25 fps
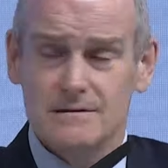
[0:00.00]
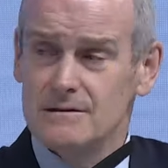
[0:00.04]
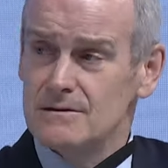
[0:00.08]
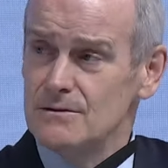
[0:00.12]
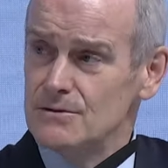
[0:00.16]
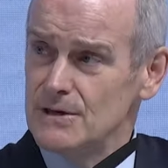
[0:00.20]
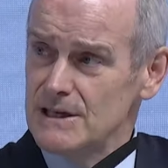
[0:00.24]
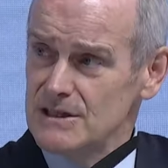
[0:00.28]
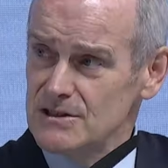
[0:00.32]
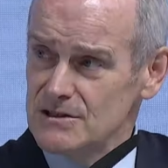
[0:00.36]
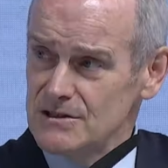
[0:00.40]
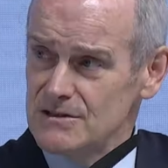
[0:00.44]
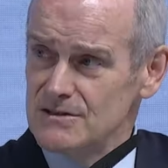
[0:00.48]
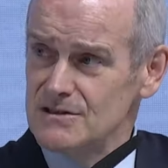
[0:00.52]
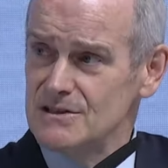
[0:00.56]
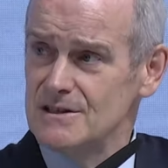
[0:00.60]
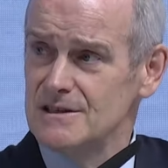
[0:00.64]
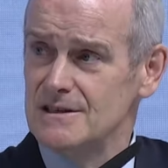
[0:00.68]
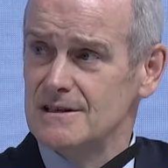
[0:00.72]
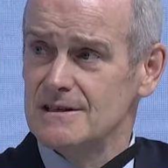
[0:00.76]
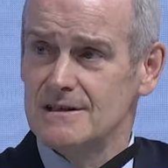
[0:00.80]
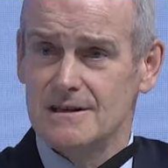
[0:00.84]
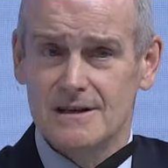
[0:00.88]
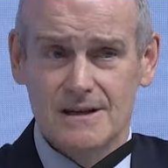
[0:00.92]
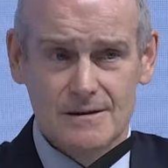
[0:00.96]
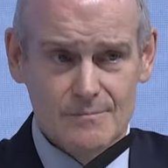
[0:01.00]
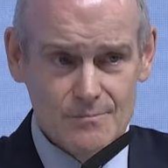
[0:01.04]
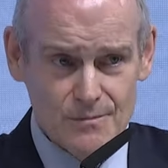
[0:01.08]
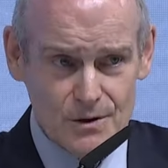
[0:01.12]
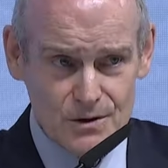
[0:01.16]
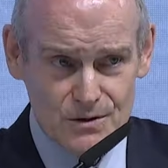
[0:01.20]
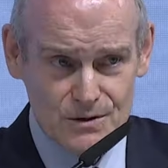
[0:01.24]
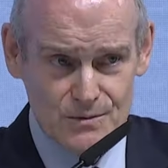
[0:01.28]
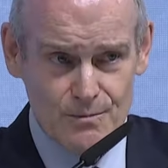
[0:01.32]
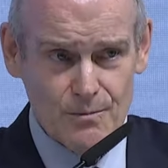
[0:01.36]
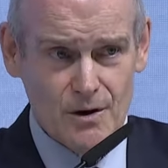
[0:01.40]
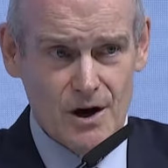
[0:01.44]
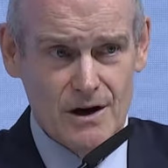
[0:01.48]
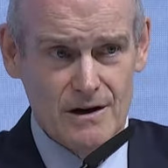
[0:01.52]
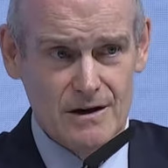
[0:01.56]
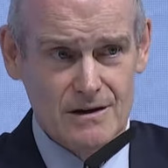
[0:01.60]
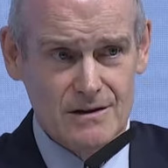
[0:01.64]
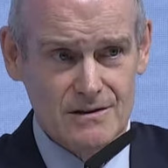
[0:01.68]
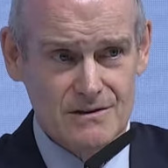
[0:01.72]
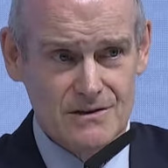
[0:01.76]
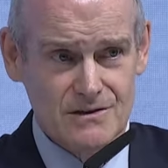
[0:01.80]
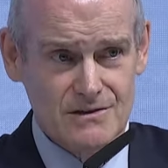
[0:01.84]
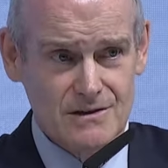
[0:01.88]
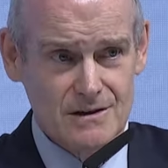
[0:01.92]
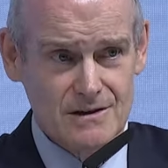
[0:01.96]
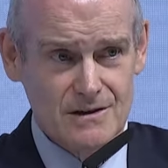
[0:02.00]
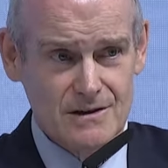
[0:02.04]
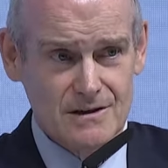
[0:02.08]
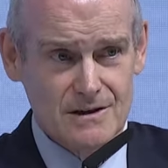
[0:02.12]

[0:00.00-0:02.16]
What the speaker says: You actually see it in most markets.